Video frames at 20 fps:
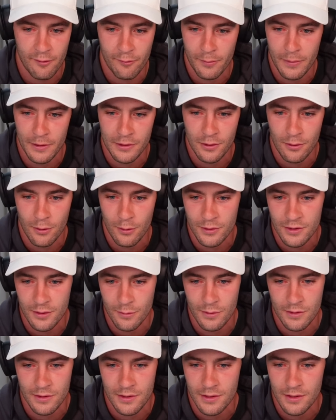out from the dogs. It
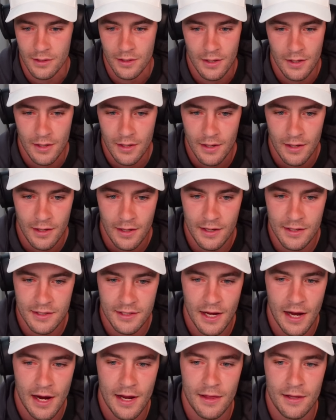was
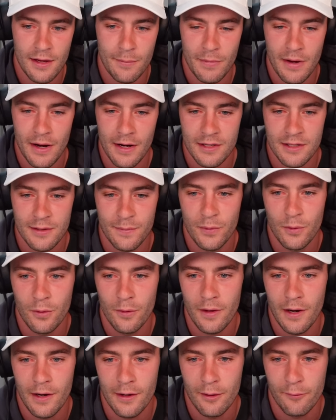insane the amount of
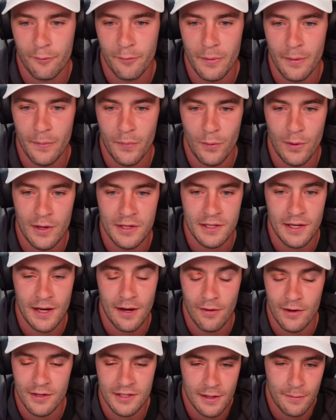support that I got from the boys
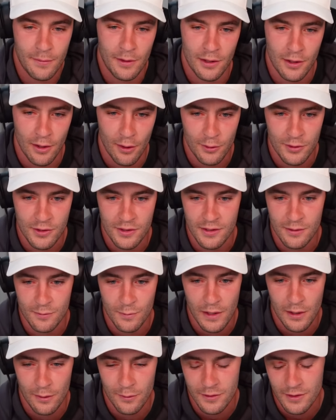there and some of the coaches as
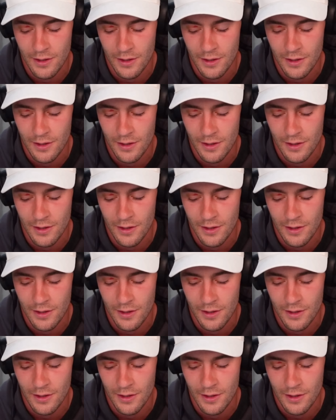well.